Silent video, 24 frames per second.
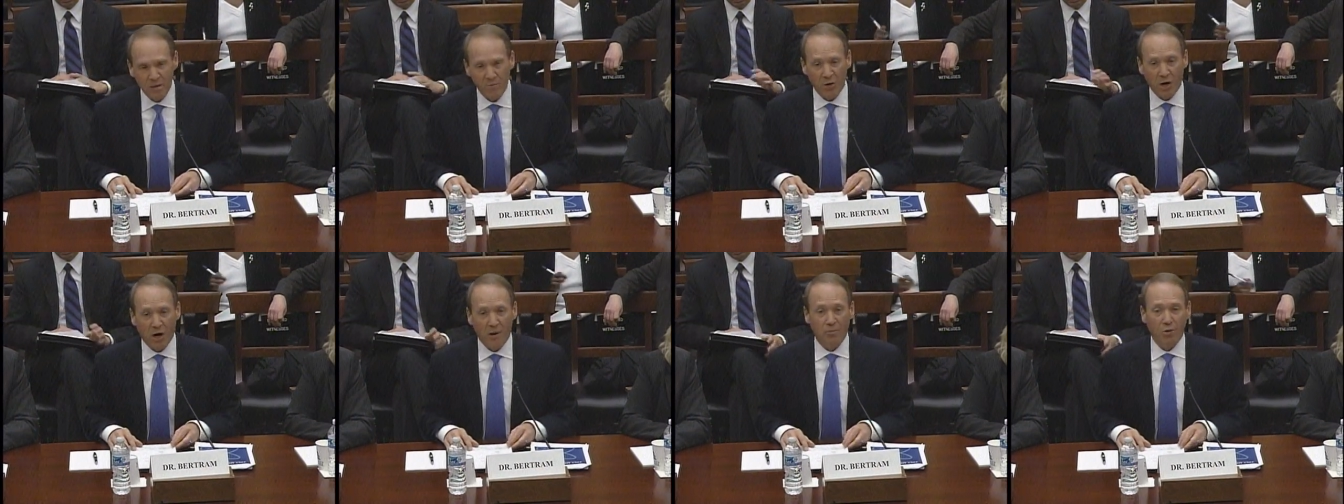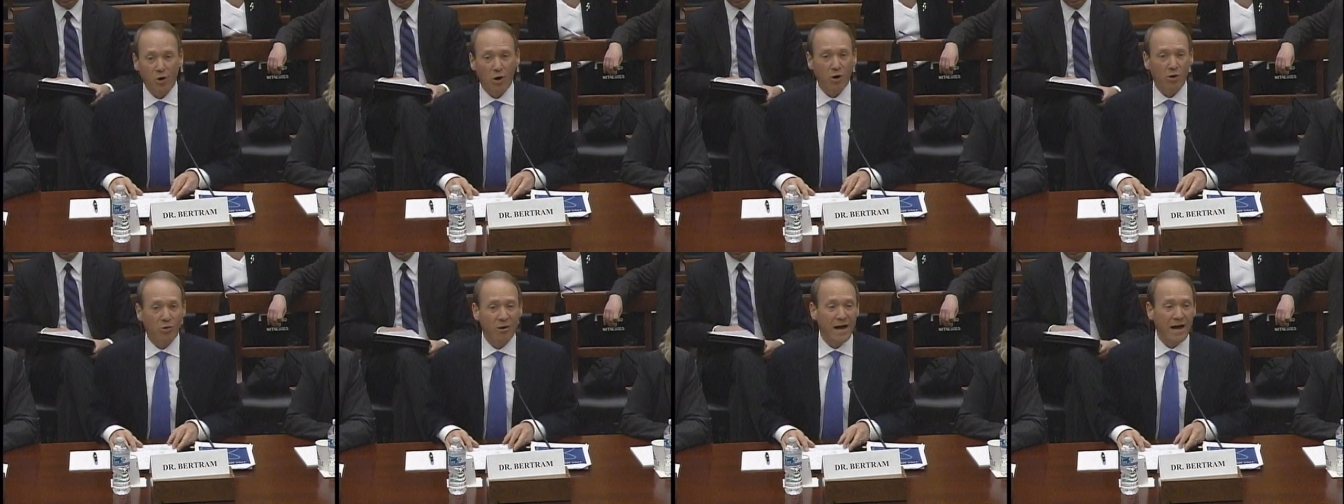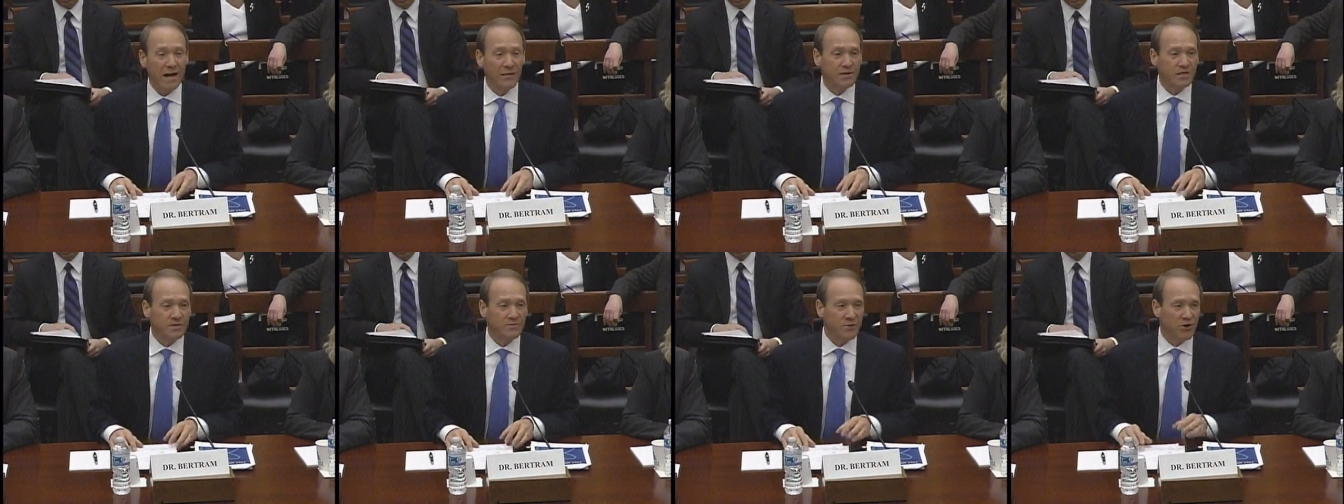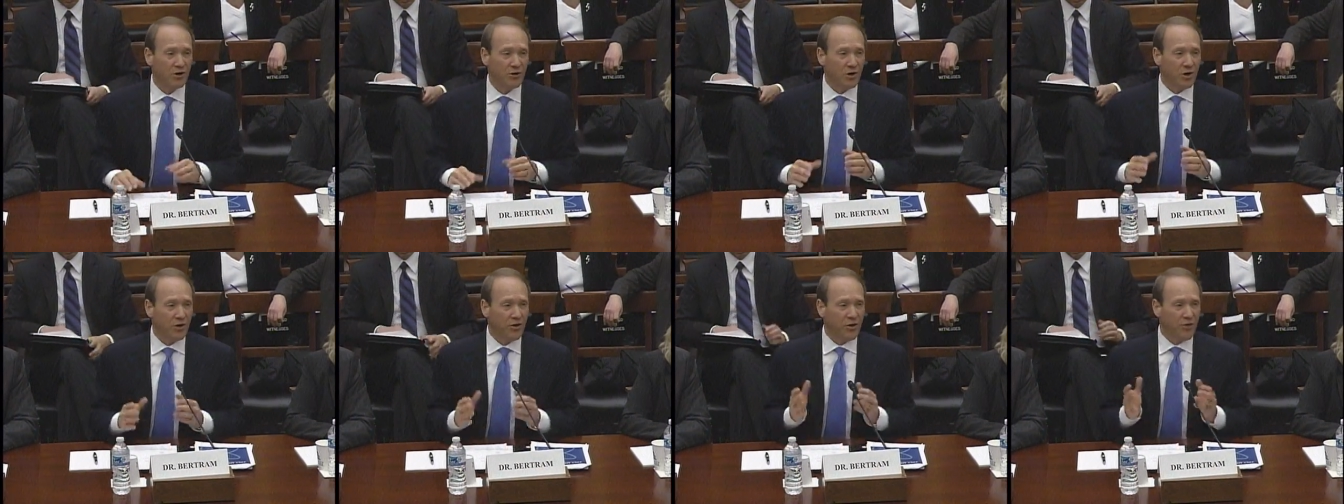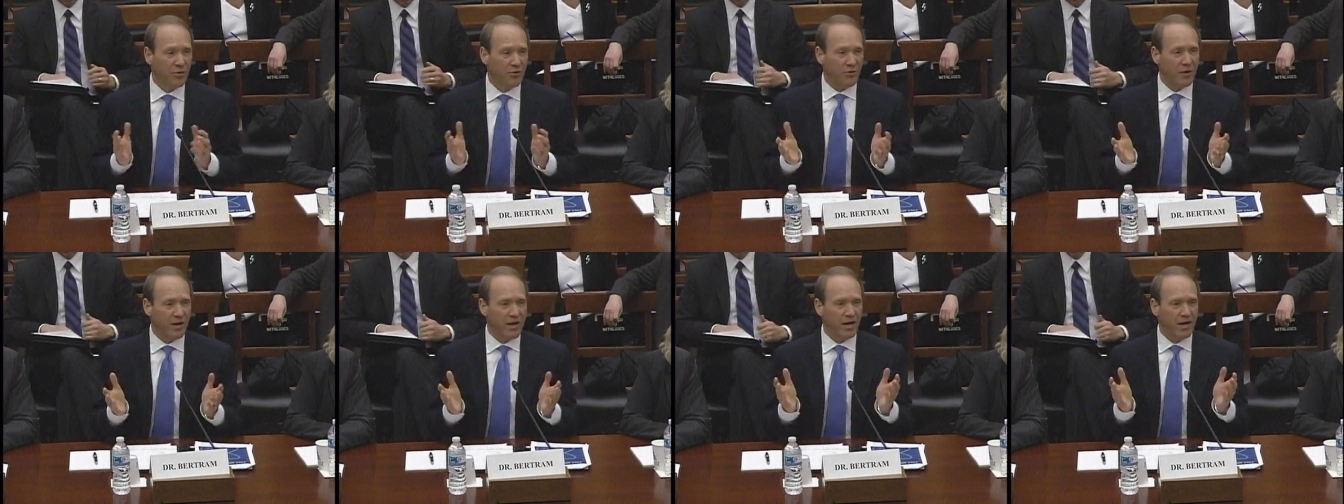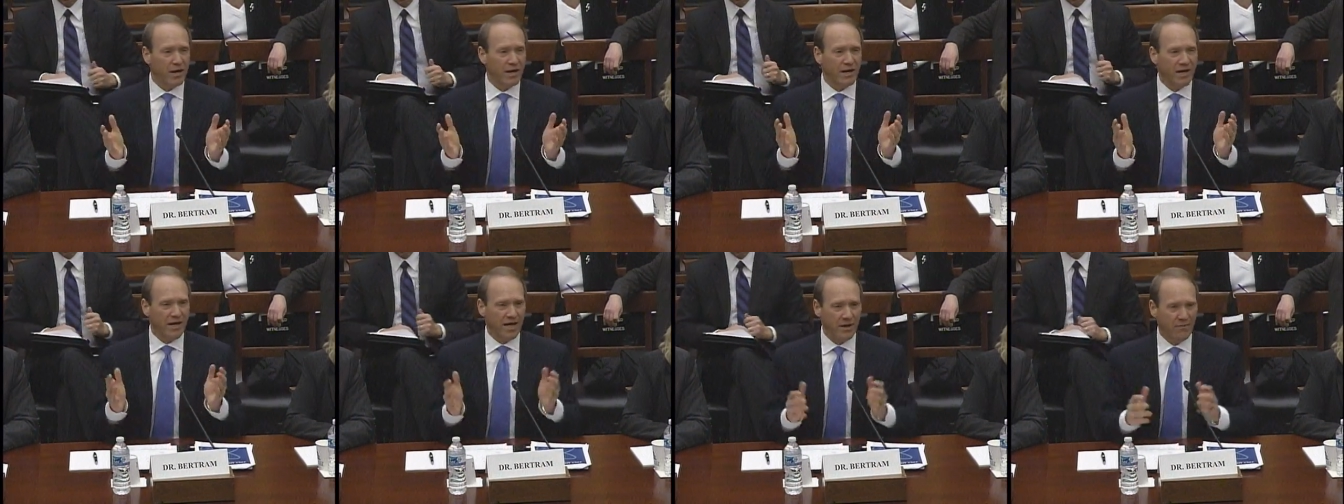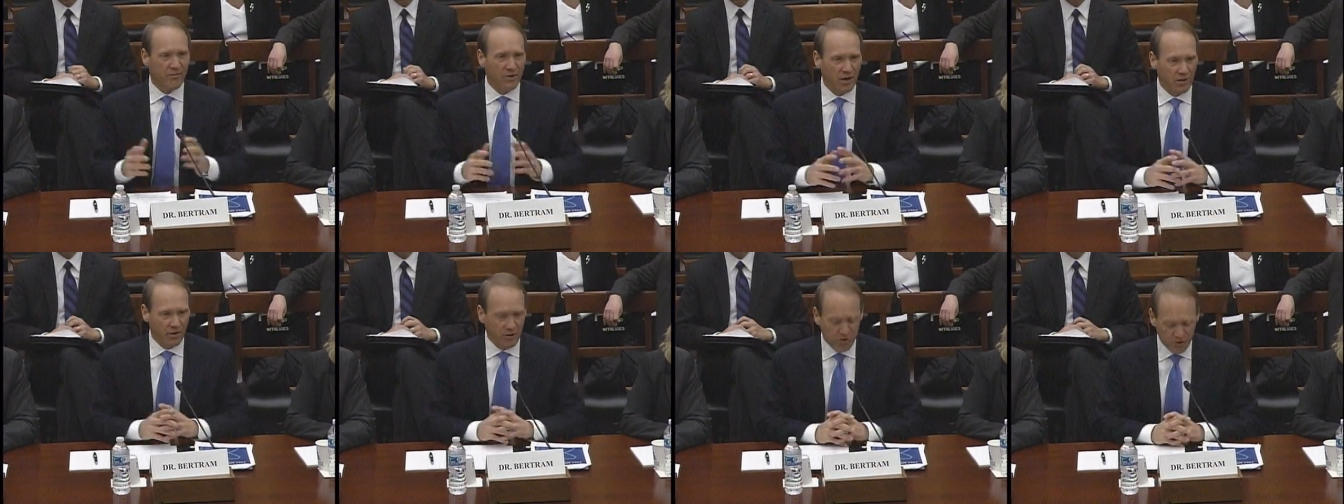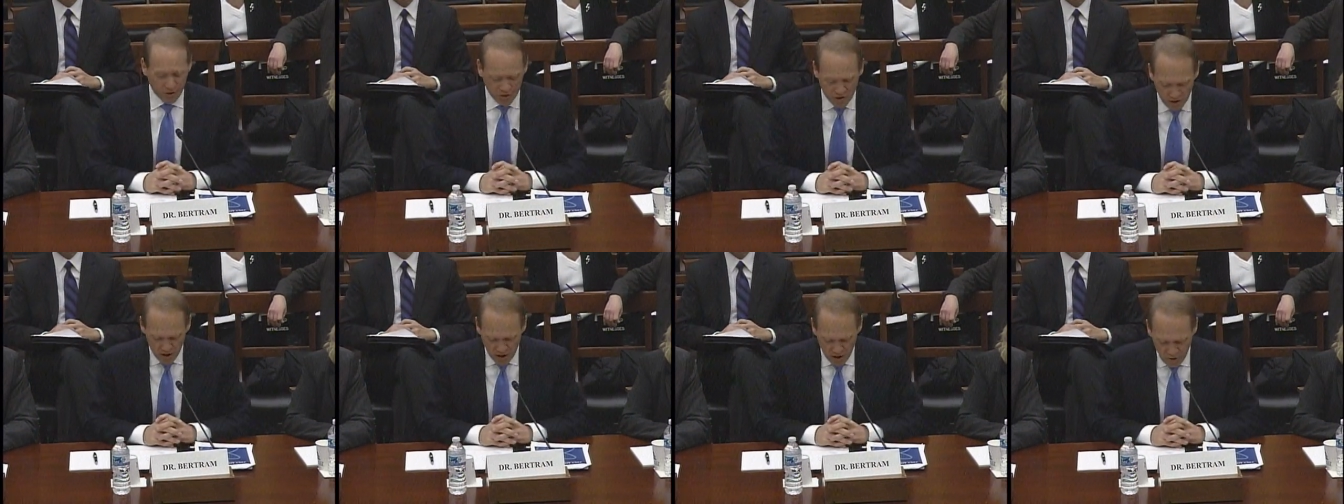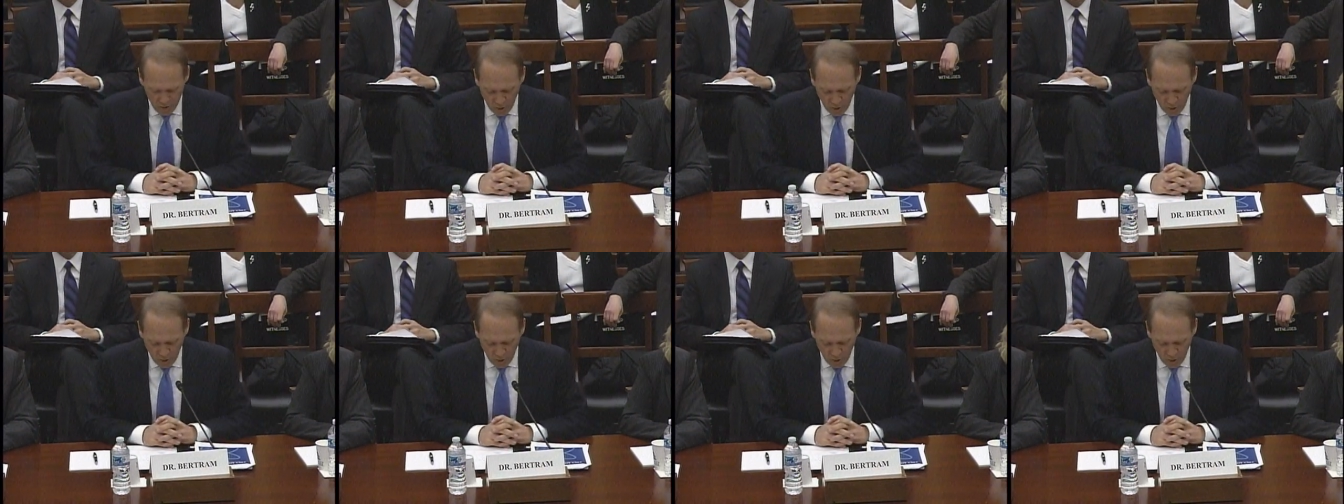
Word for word: But our program is built on three key pillars.